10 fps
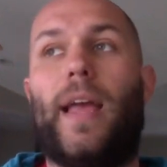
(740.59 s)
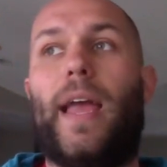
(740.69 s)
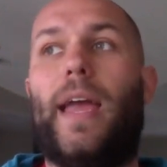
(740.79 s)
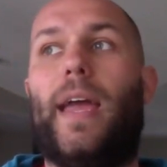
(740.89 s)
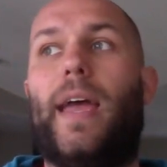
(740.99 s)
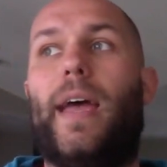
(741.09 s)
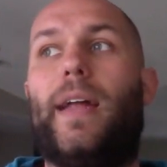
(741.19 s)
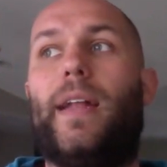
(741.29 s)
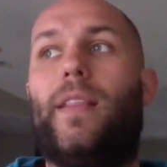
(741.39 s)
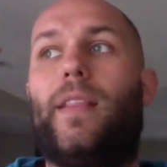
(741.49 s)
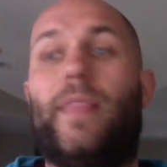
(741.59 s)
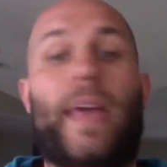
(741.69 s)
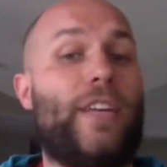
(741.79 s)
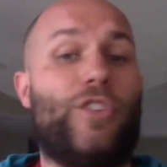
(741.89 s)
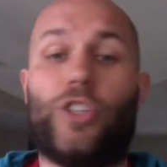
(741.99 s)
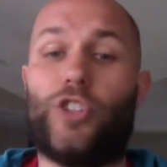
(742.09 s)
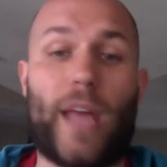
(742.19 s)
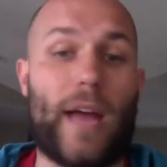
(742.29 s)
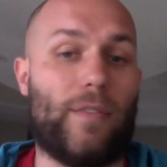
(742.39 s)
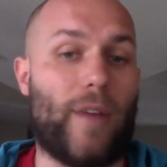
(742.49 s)
And they can shut you
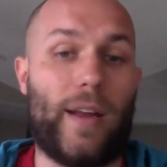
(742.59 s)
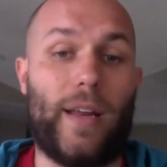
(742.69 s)
down, right?